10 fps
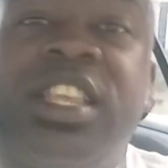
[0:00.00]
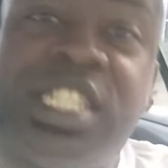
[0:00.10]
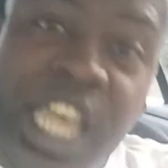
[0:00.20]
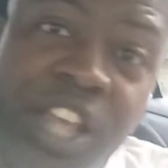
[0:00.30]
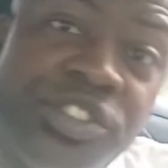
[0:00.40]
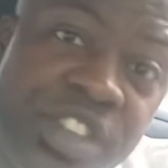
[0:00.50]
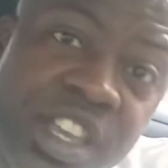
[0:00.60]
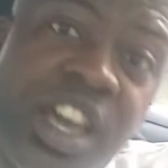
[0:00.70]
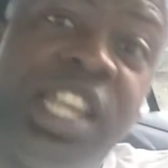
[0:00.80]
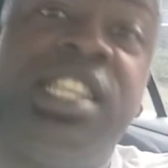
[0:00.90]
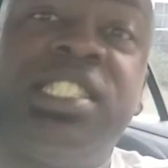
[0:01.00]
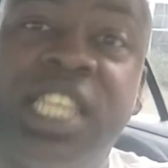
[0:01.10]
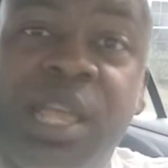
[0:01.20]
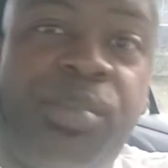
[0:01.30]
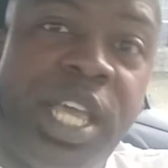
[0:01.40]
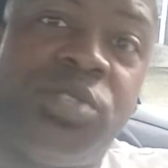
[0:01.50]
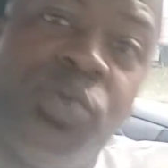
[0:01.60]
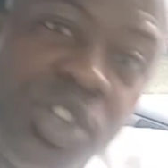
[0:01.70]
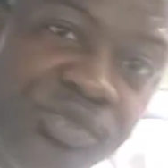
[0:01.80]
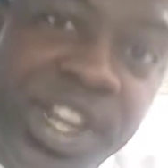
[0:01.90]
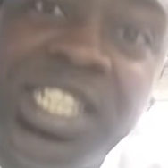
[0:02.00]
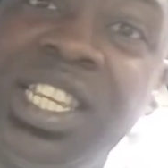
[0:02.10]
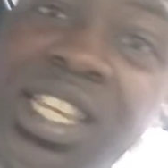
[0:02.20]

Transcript: your taser and your gun at the same place, when you reach to